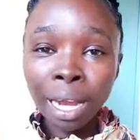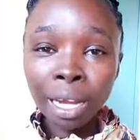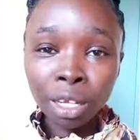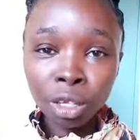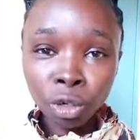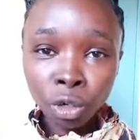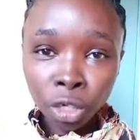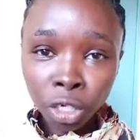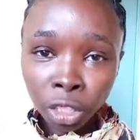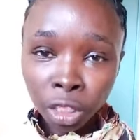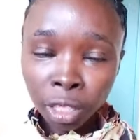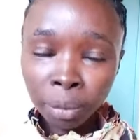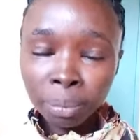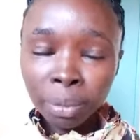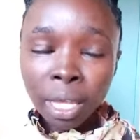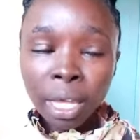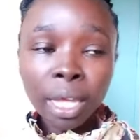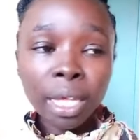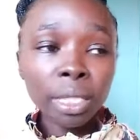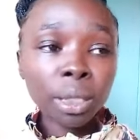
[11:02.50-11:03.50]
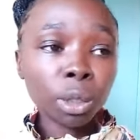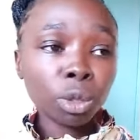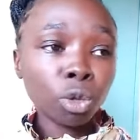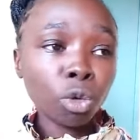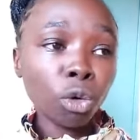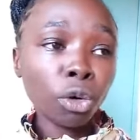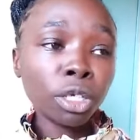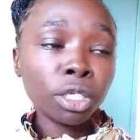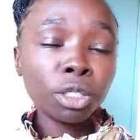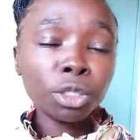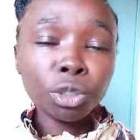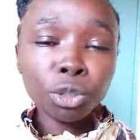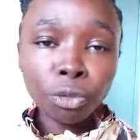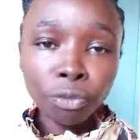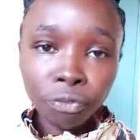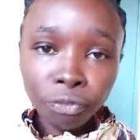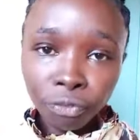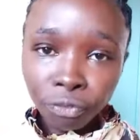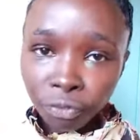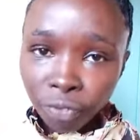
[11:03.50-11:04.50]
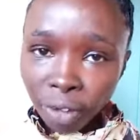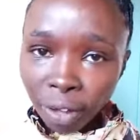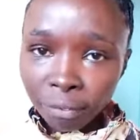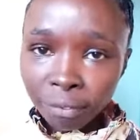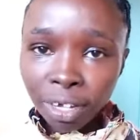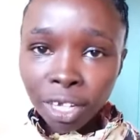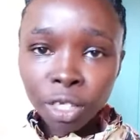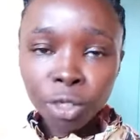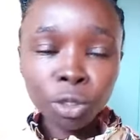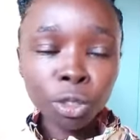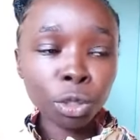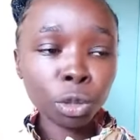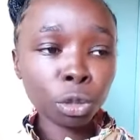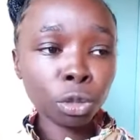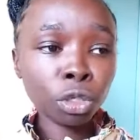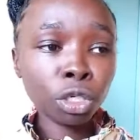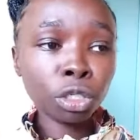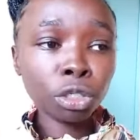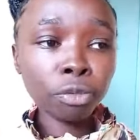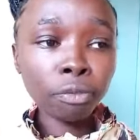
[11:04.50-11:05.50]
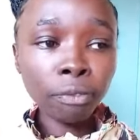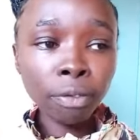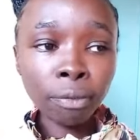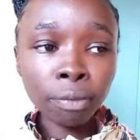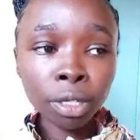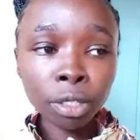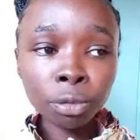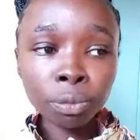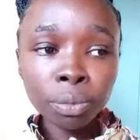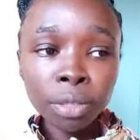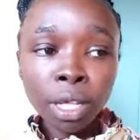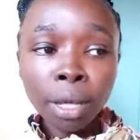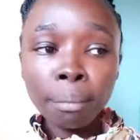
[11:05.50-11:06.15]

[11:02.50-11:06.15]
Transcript: algorithm is going to favor you,